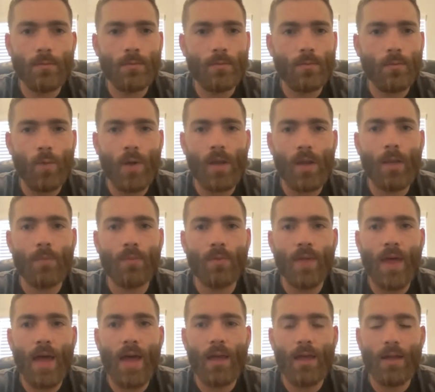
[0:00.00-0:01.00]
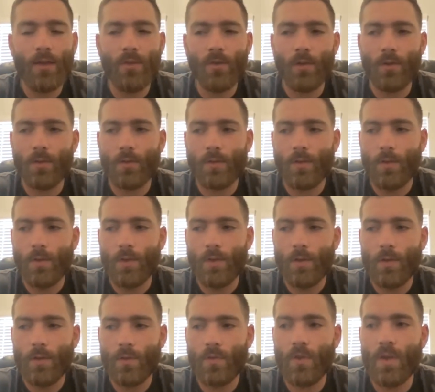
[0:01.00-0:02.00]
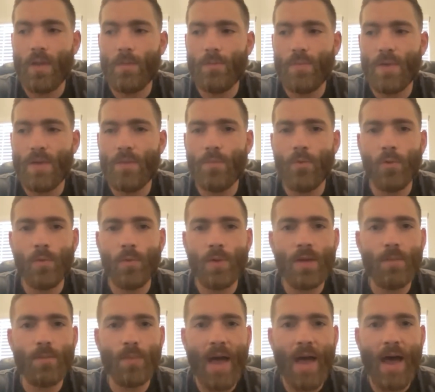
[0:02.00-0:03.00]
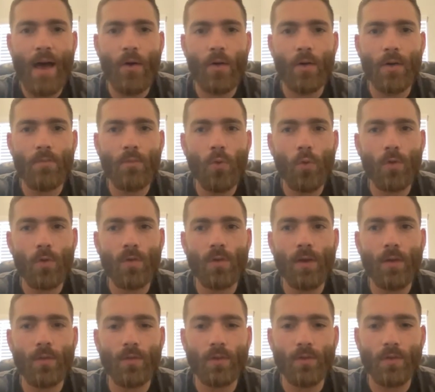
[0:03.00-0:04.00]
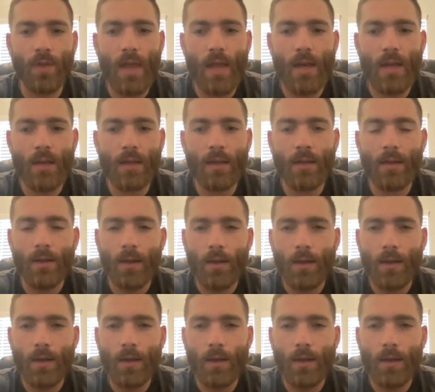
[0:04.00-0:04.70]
wake up to that, and just seeing people be empowered and more self-sustaining.